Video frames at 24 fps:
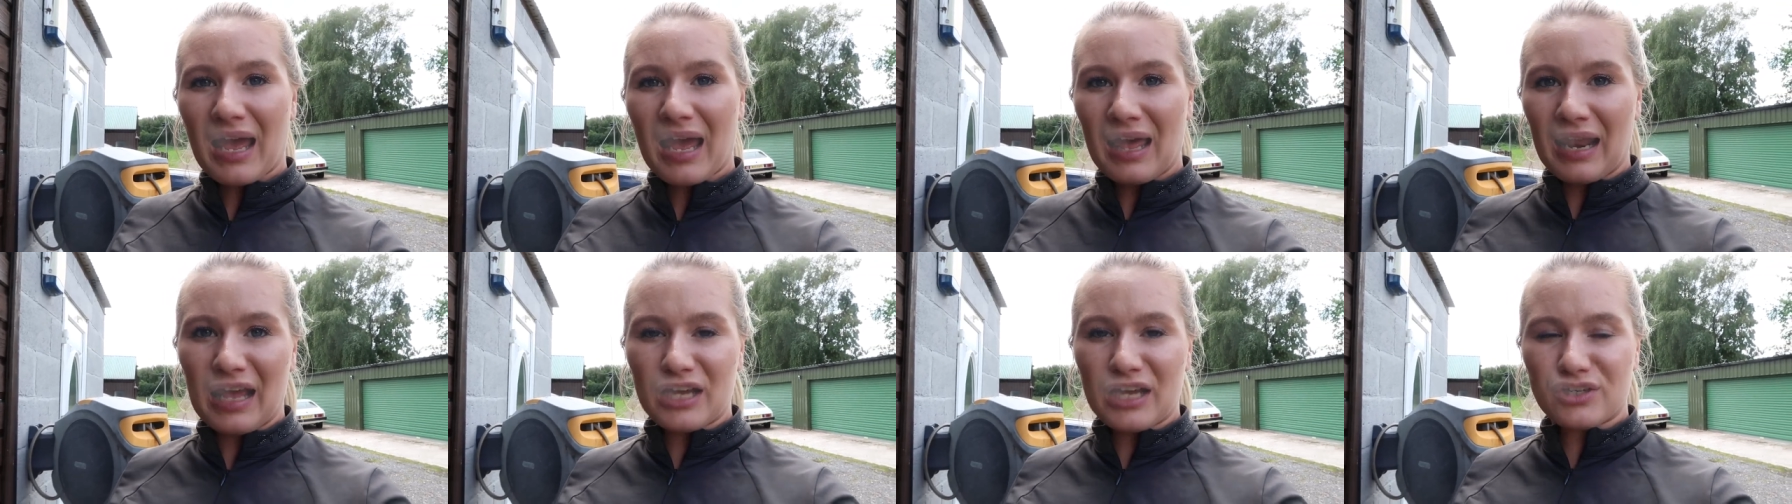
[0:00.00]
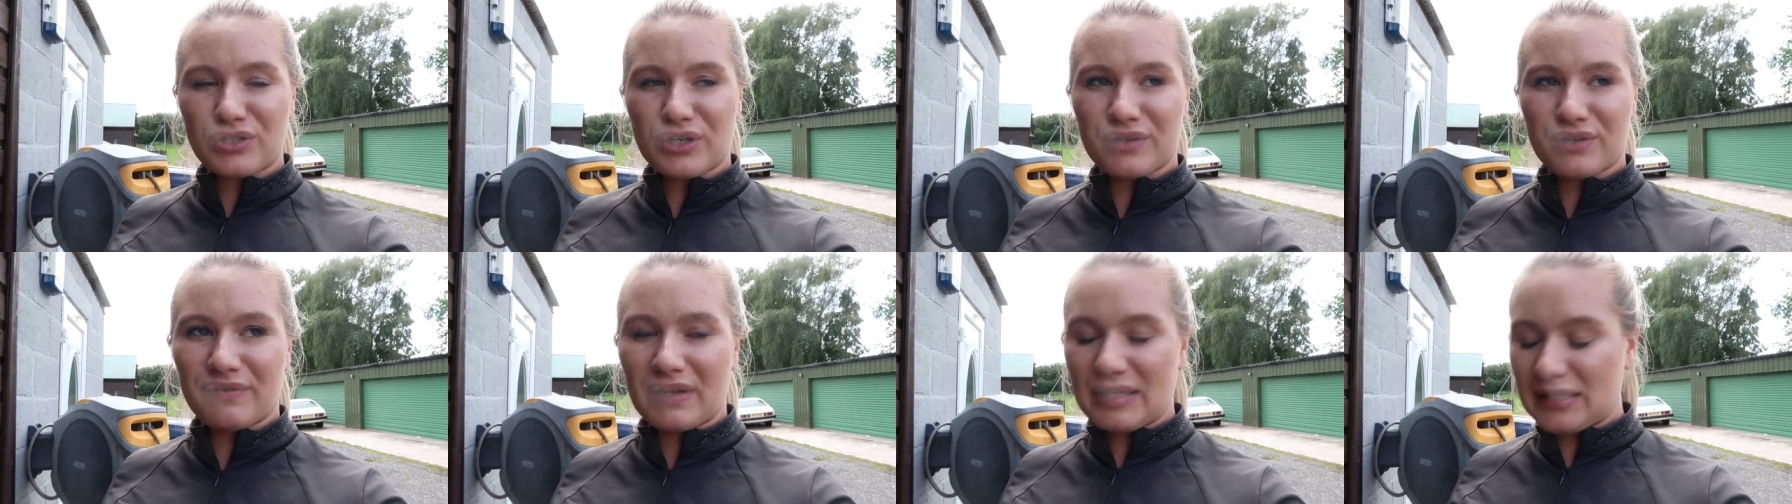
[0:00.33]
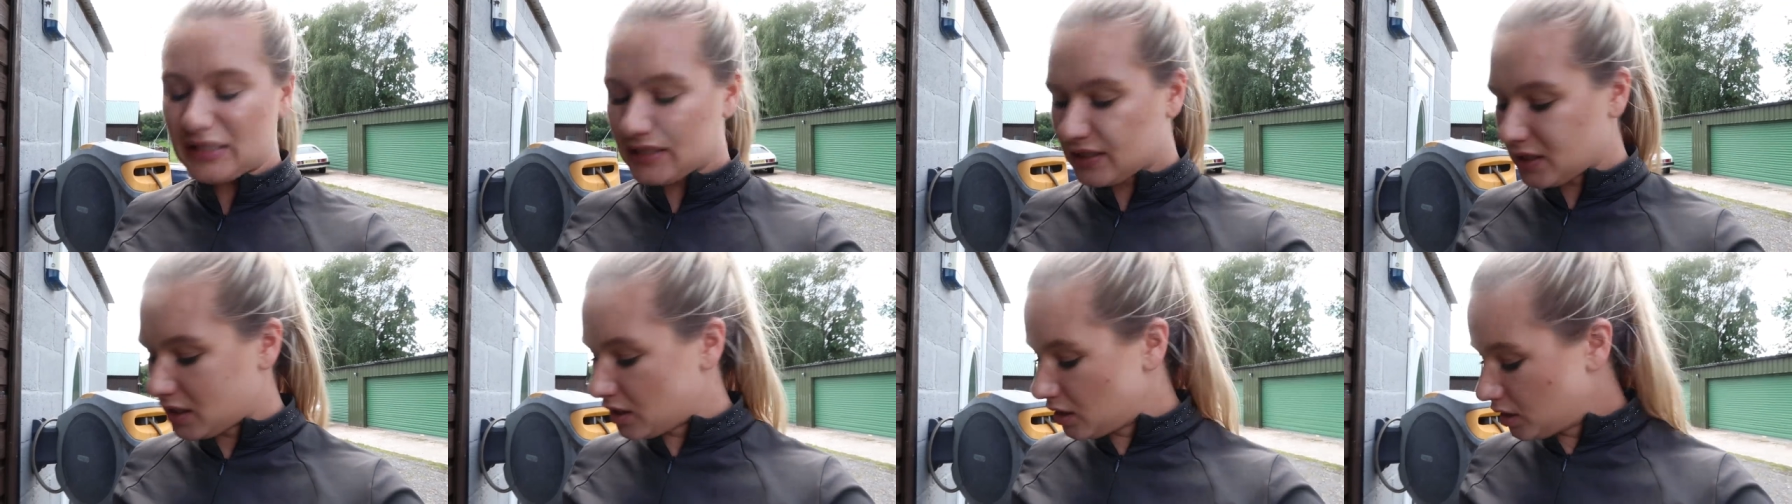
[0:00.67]
electric
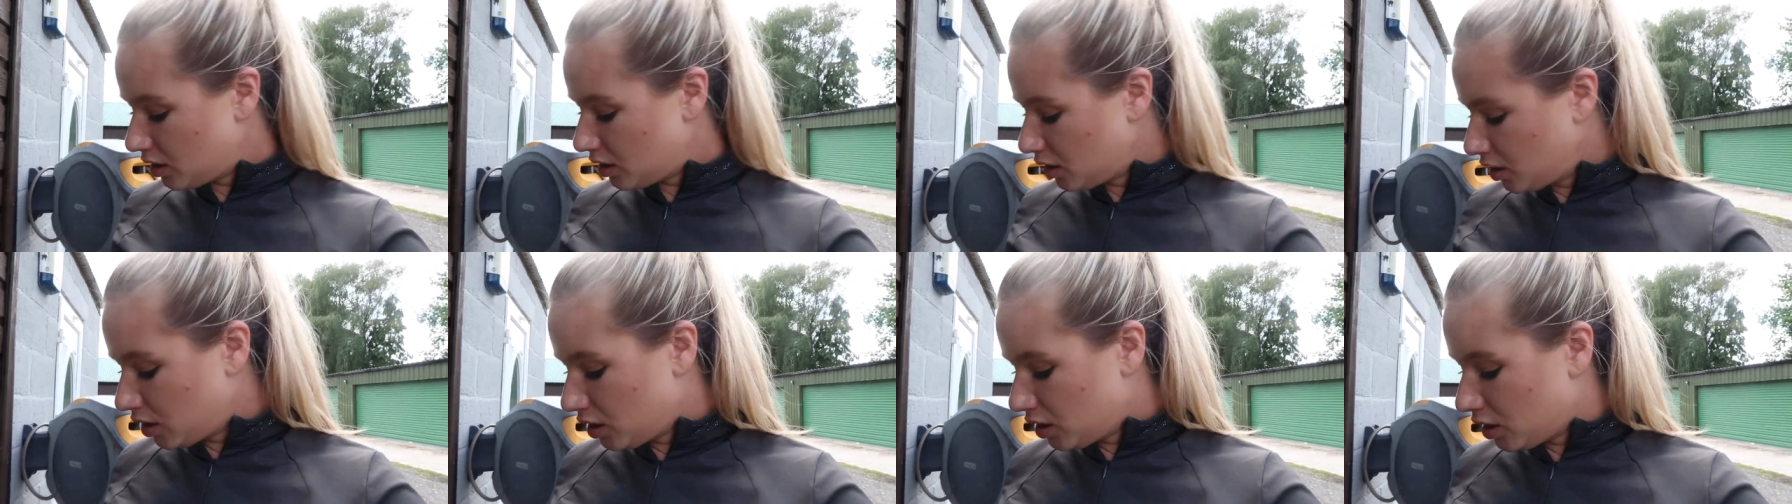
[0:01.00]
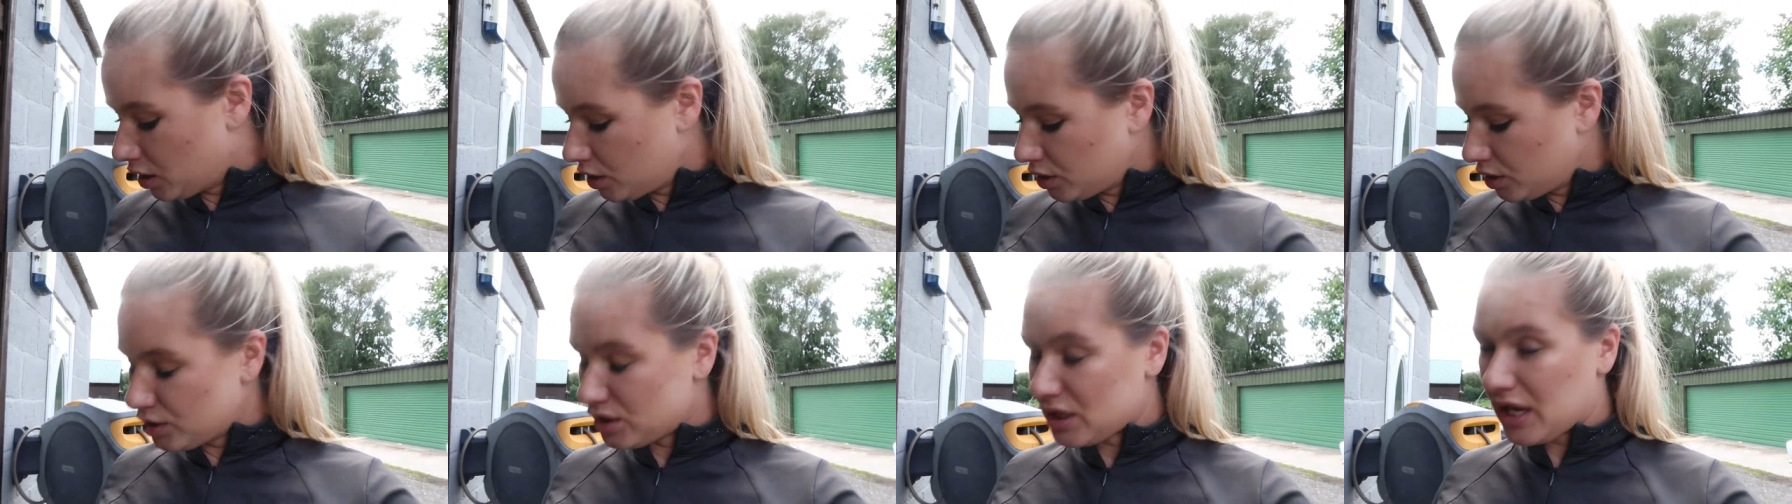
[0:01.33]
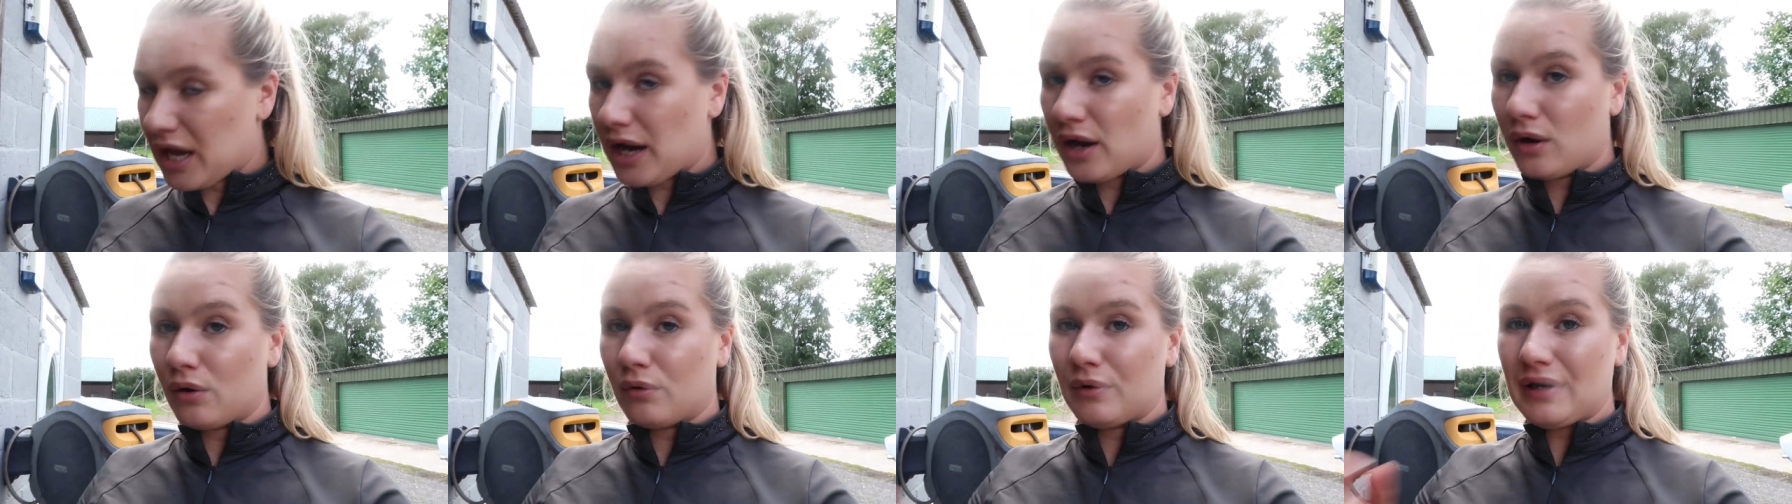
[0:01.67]
fencing
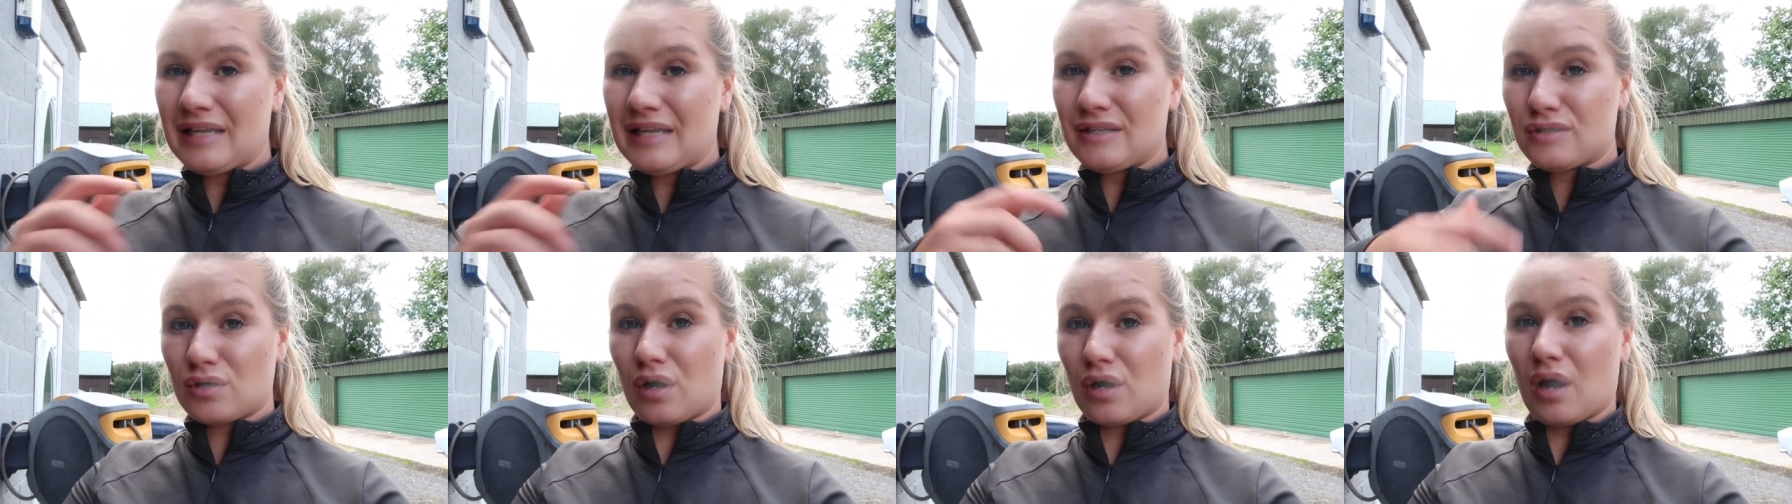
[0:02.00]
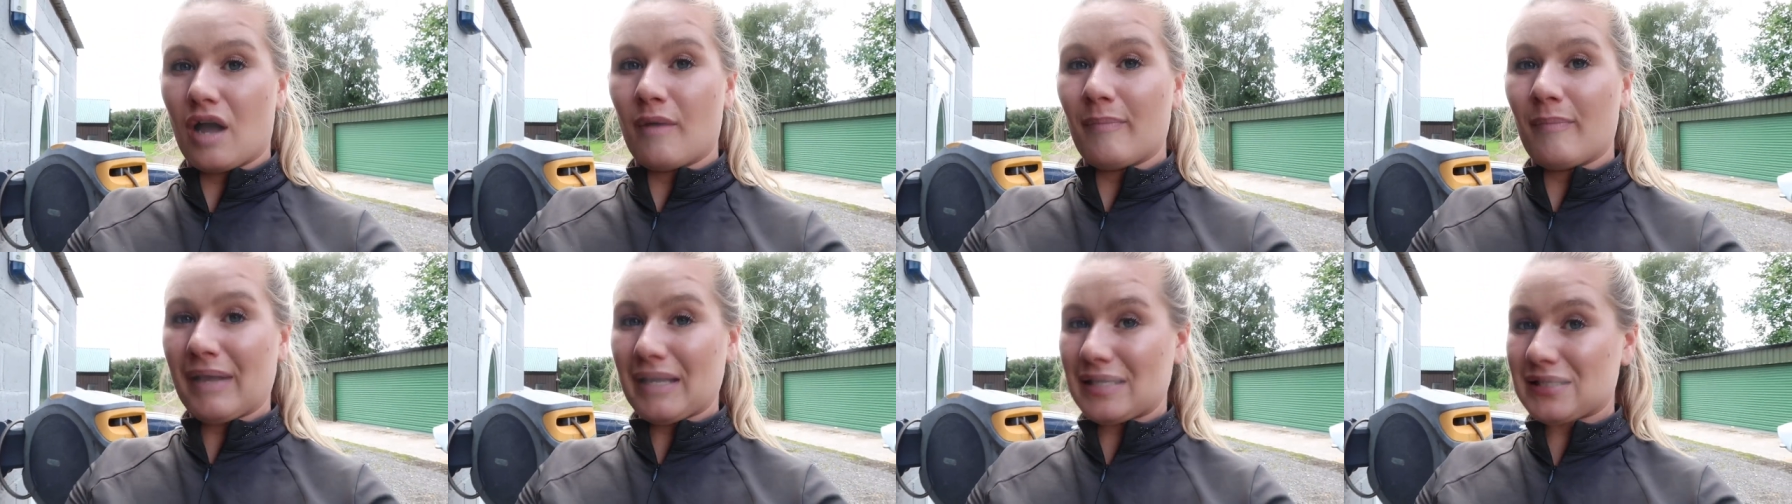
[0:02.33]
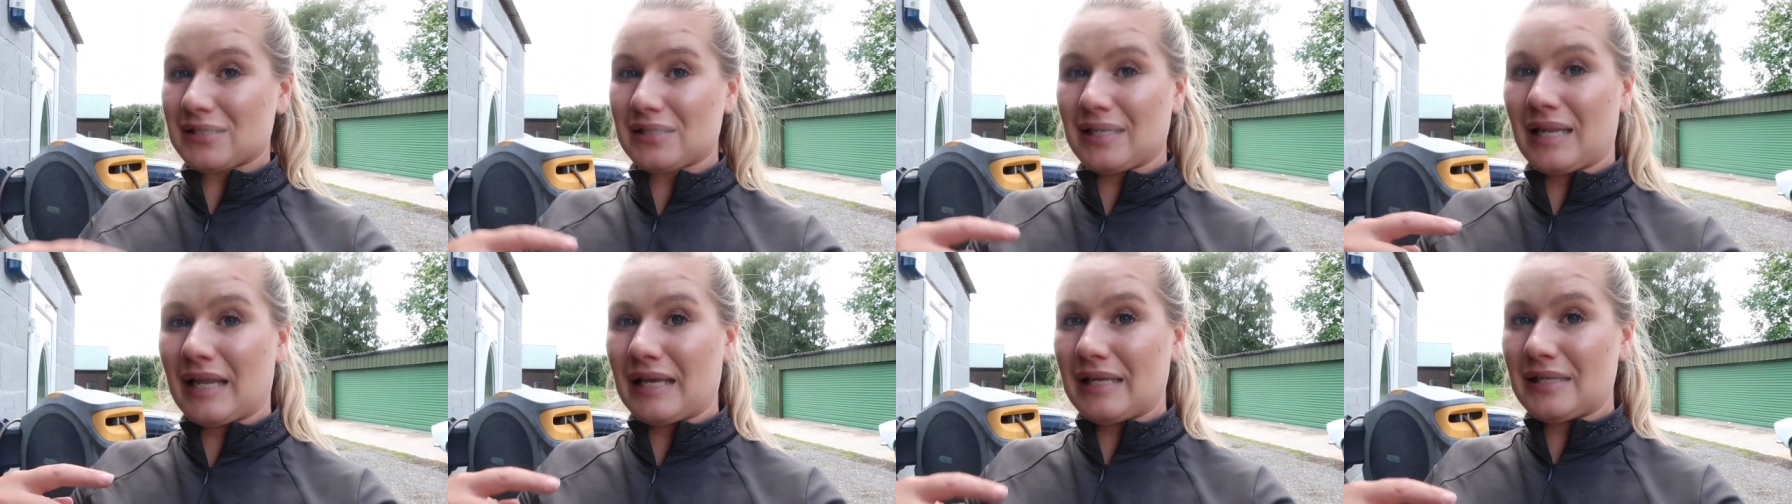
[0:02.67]
so he's got a big
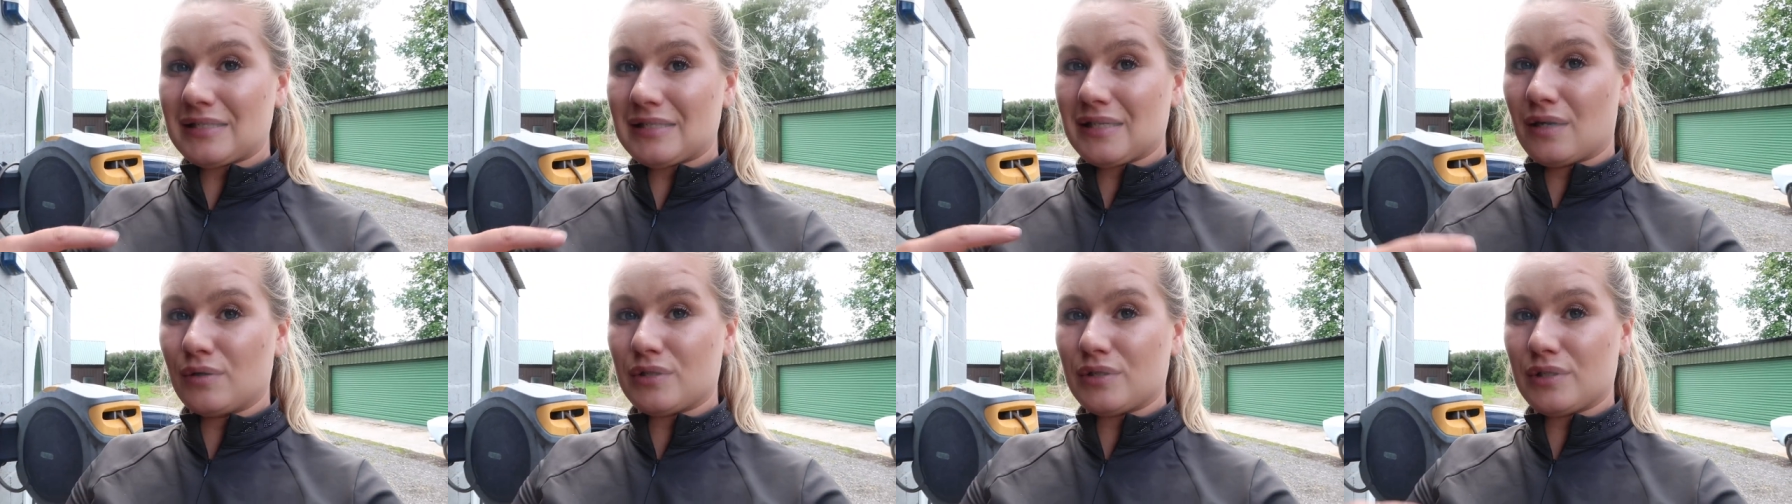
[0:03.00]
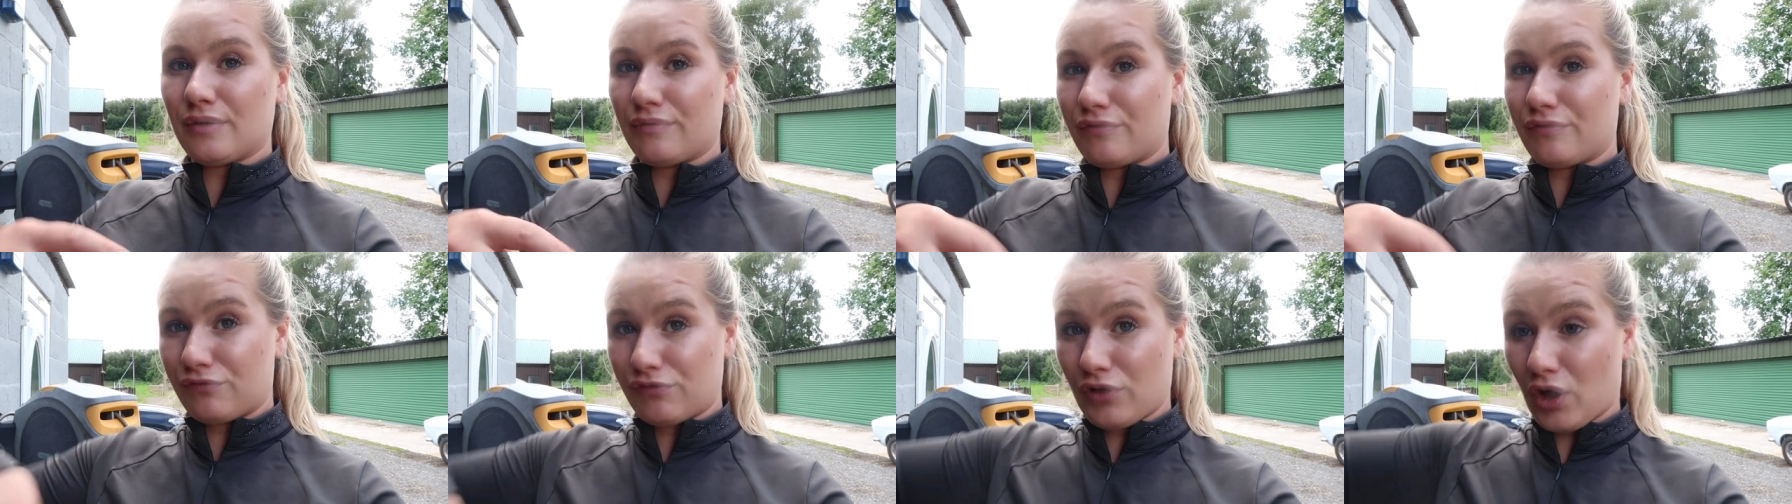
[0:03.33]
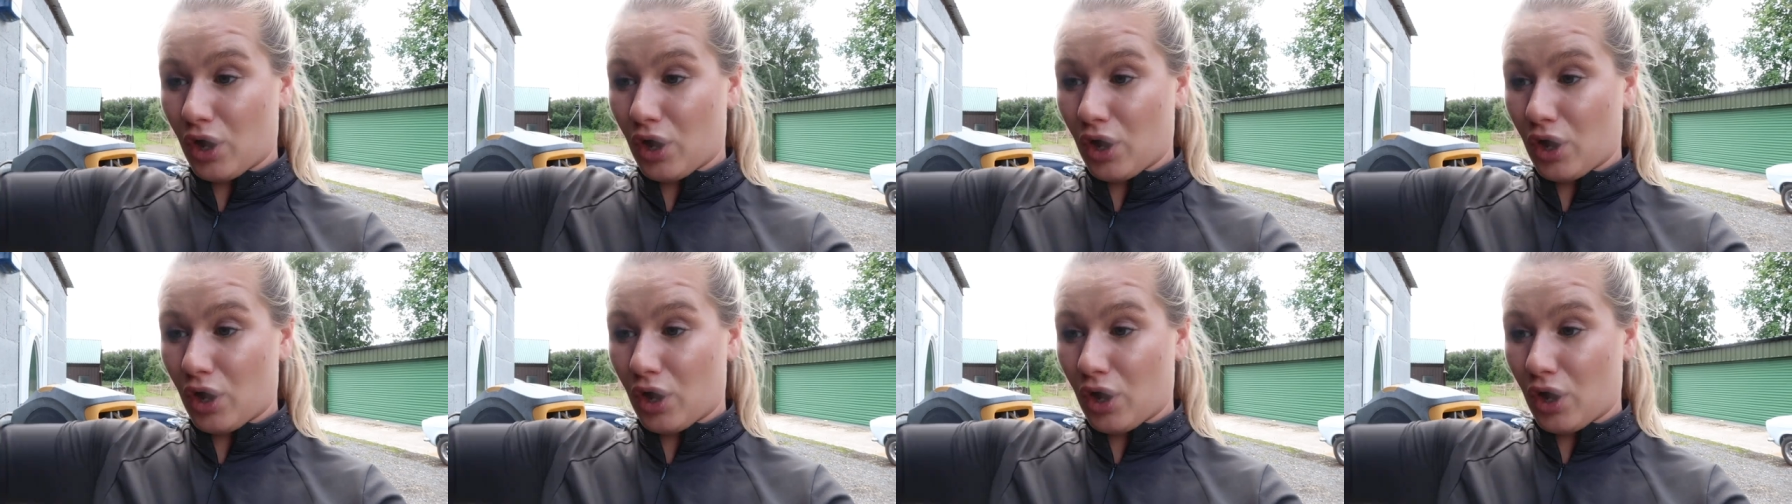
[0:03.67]
slice out of